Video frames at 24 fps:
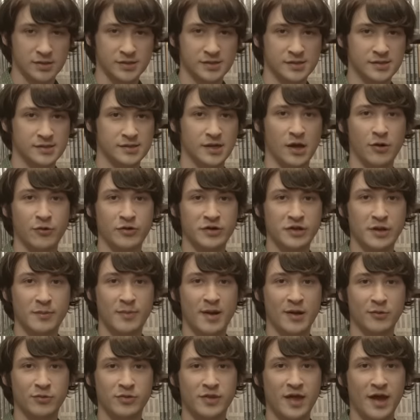"Sorry
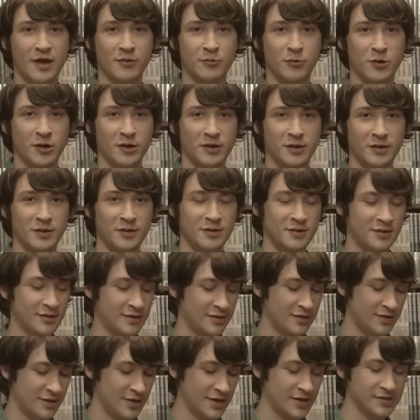about that one."
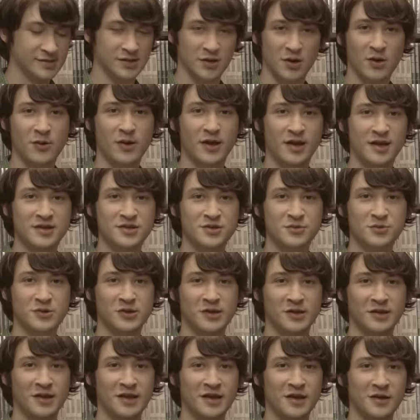And I said, "Oh, I actually
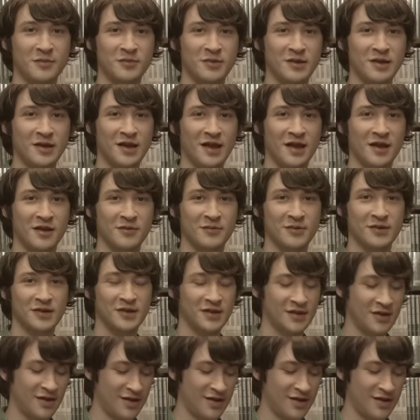really like Up the Academy."